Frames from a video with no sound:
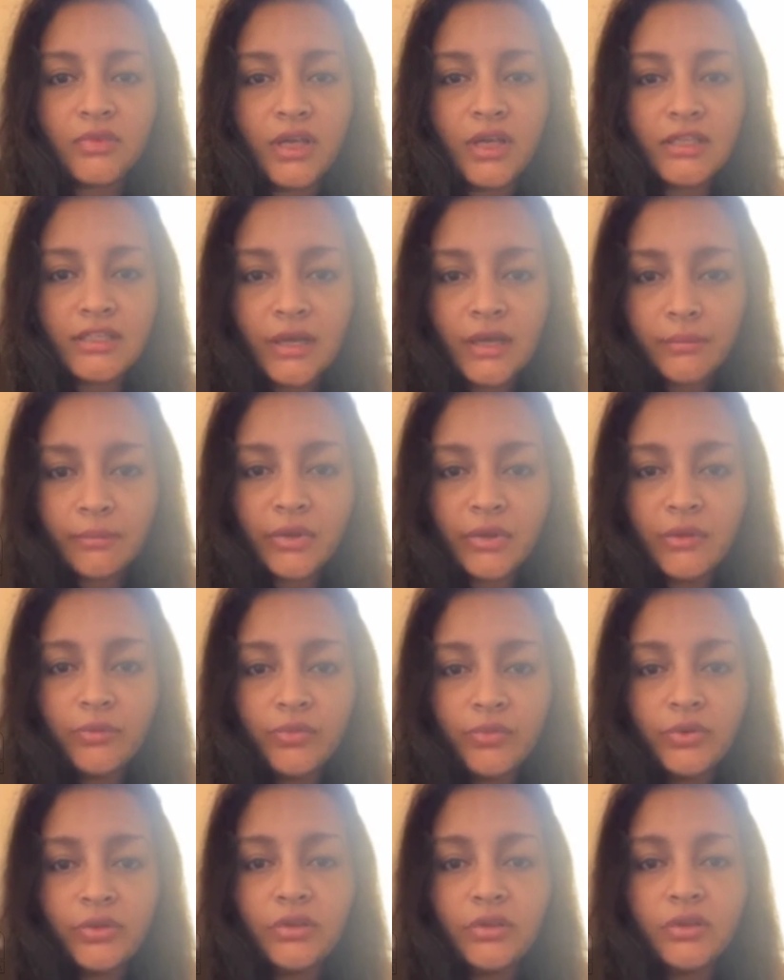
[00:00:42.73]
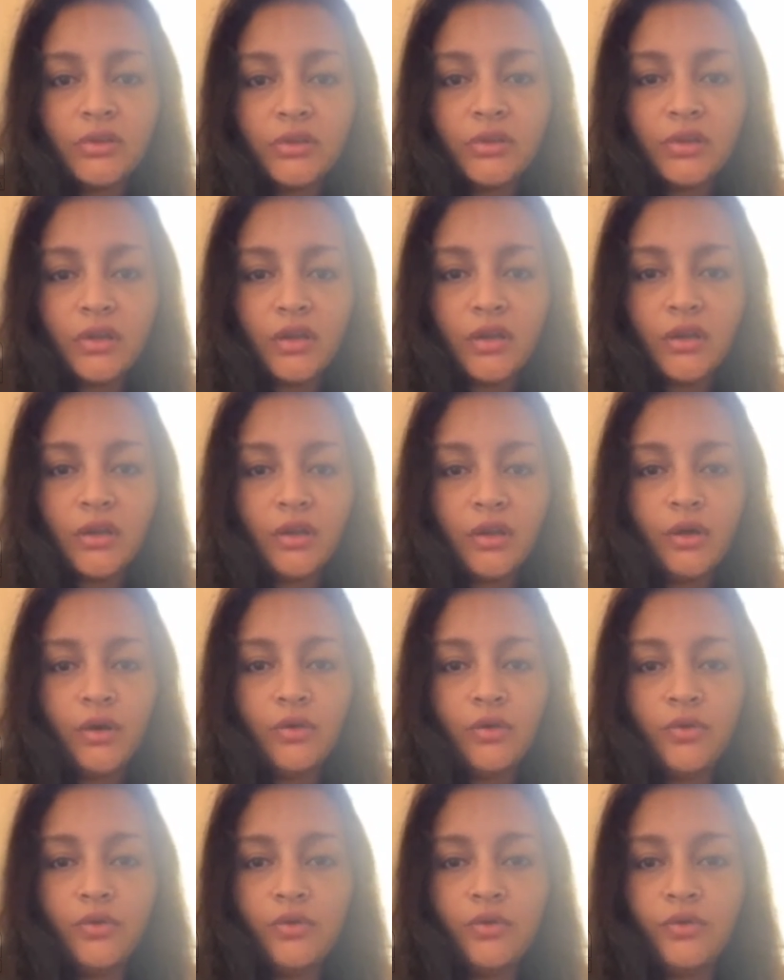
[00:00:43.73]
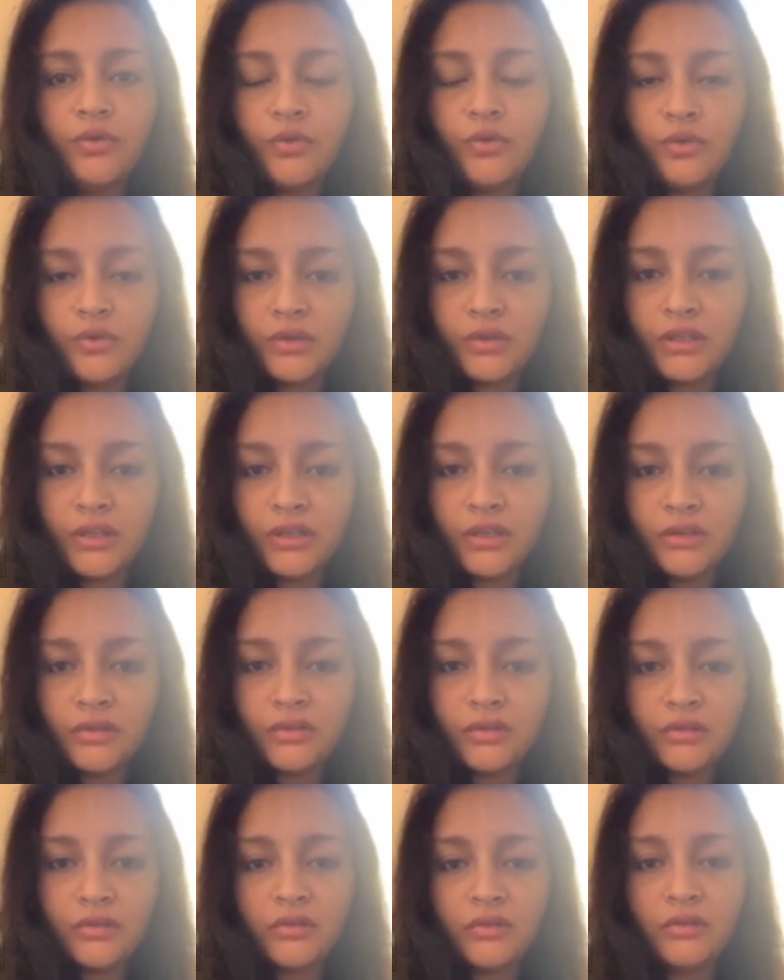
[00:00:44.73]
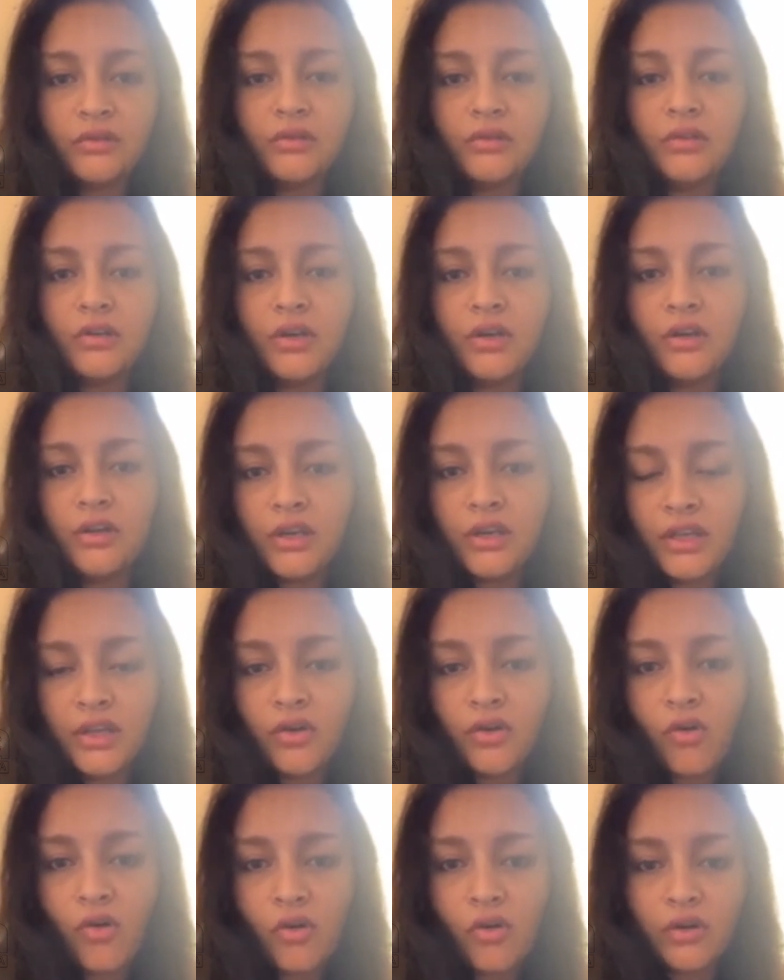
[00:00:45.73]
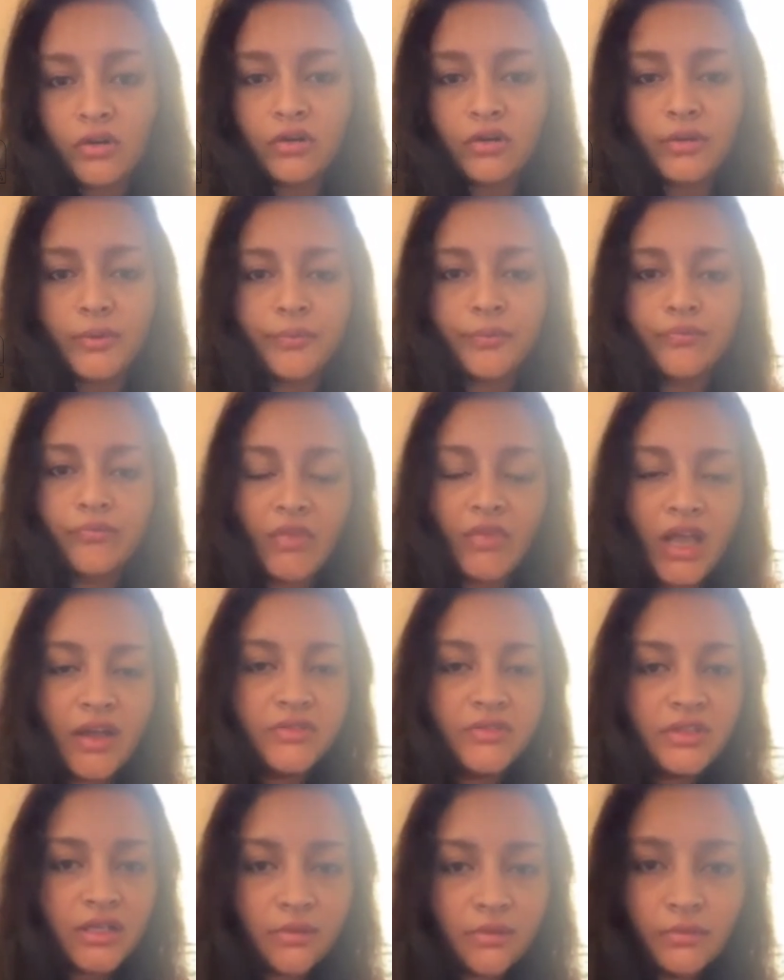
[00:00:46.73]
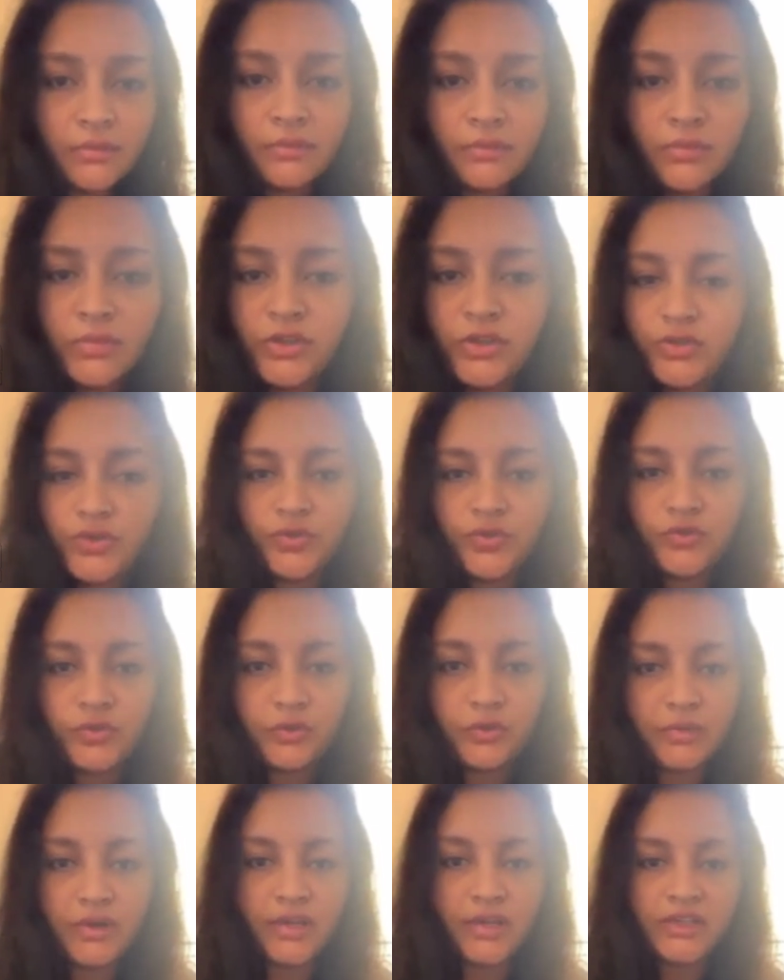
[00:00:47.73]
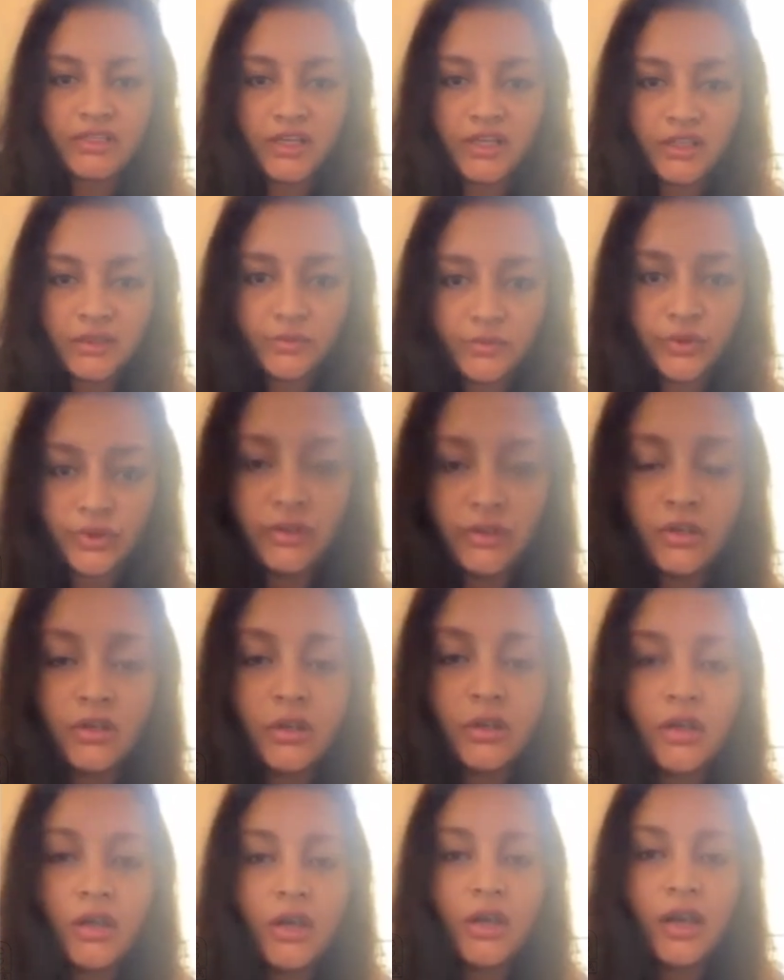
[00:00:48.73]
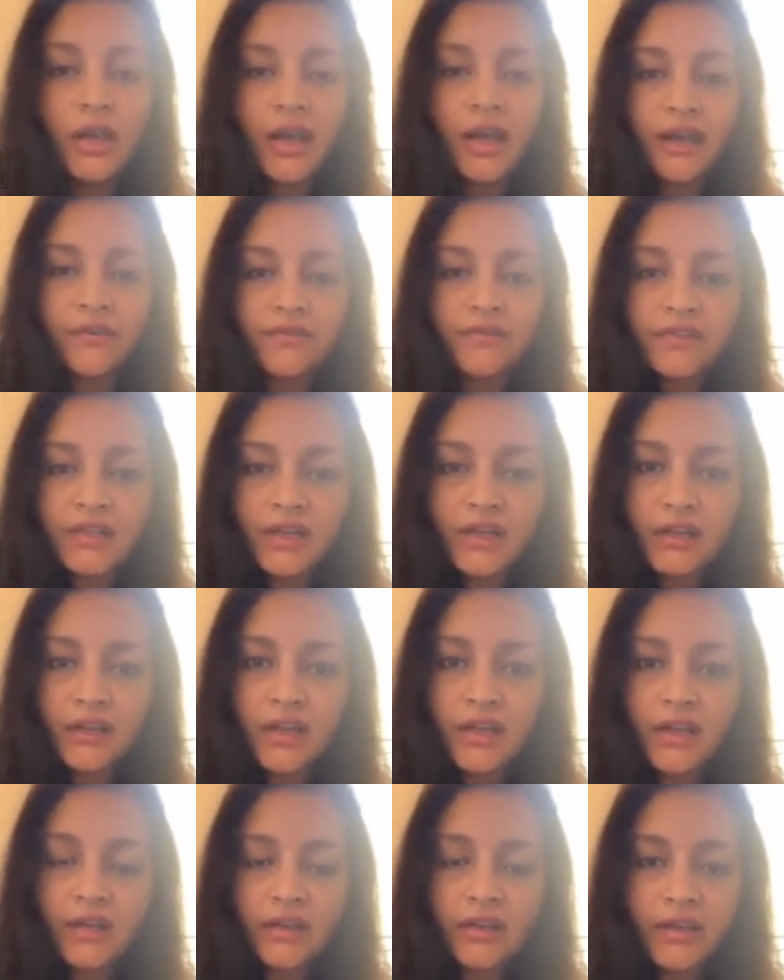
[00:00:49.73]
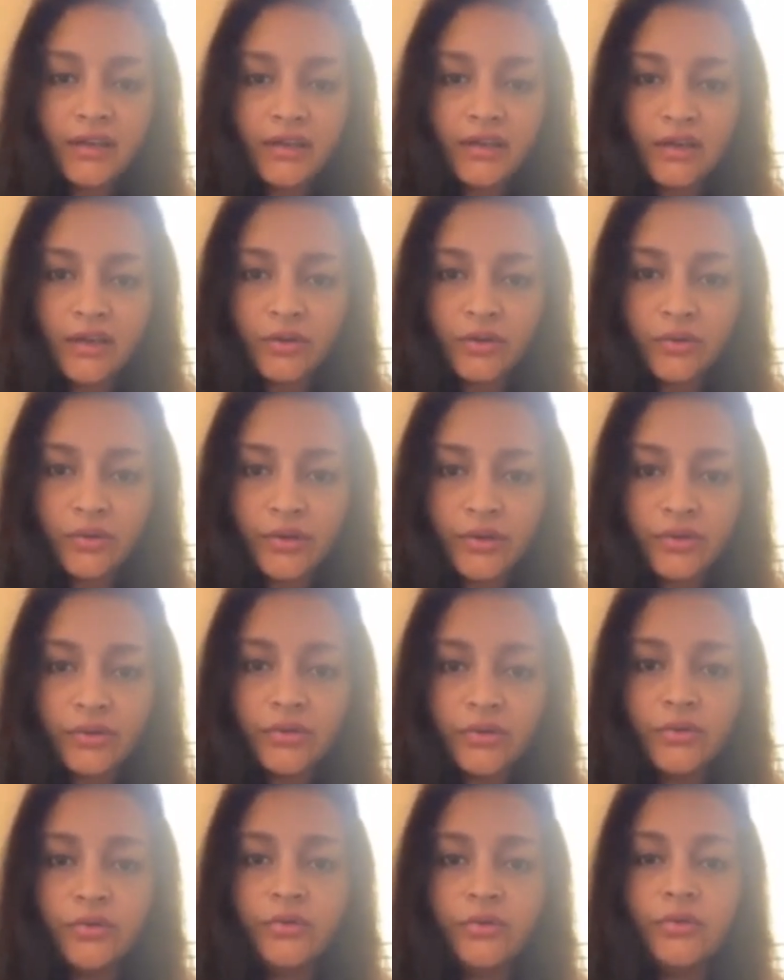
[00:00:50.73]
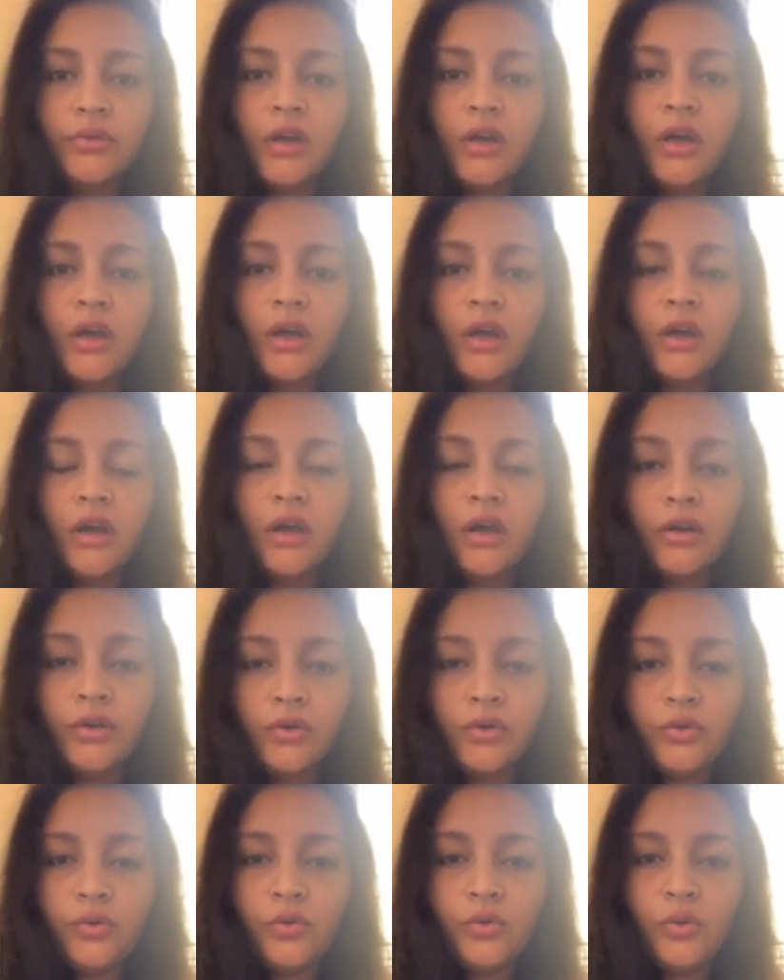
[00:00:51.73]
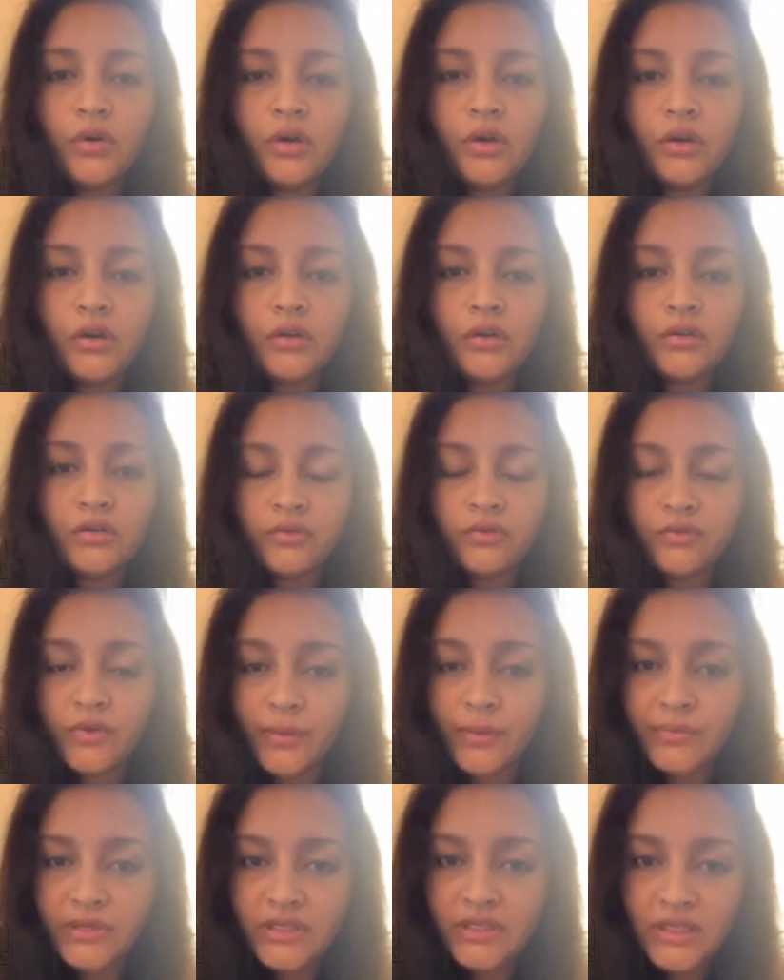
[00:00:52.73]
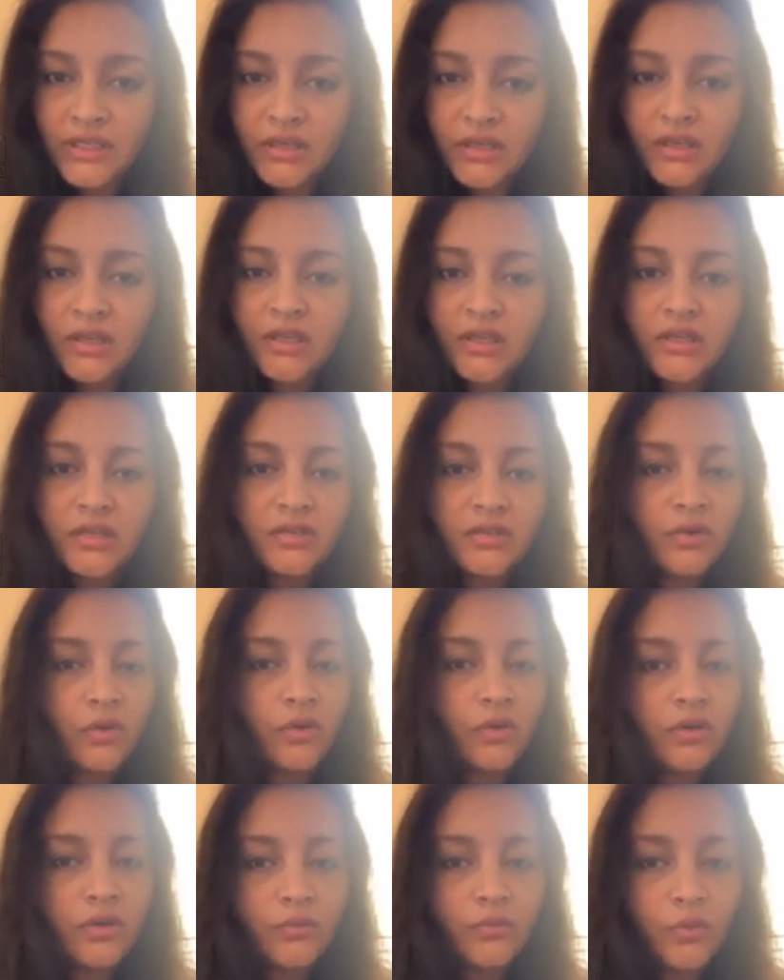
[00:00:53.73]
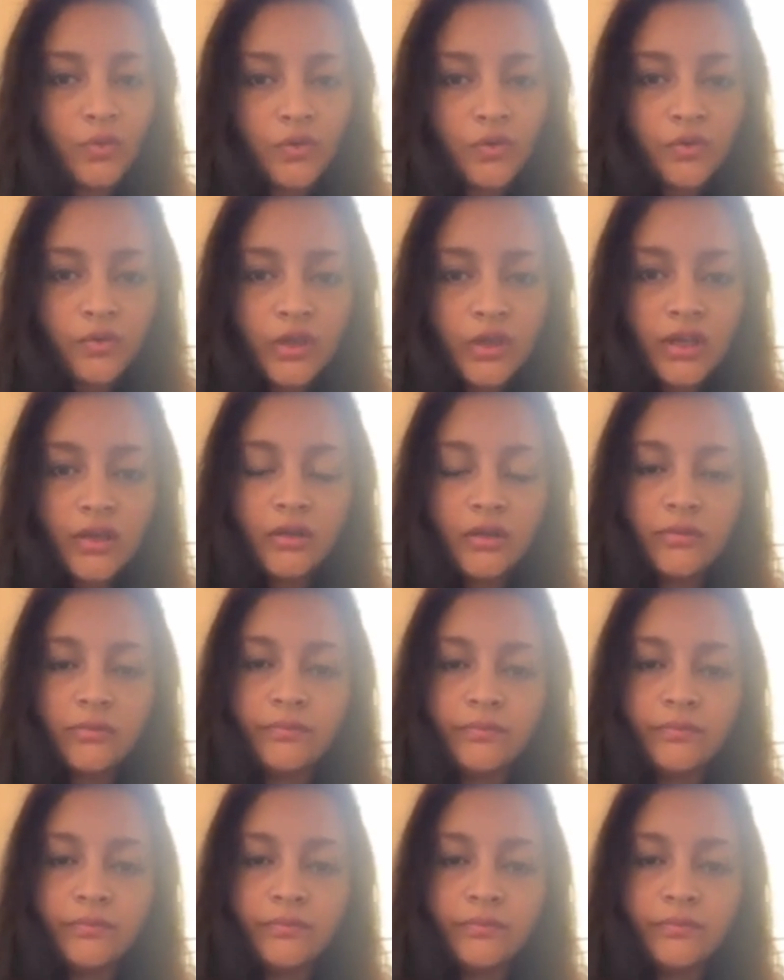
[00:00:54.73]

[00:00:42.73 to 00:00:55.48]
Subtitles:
some people who don't agree or have some issues with my ex-husband have said that they are going to do a web series or a movie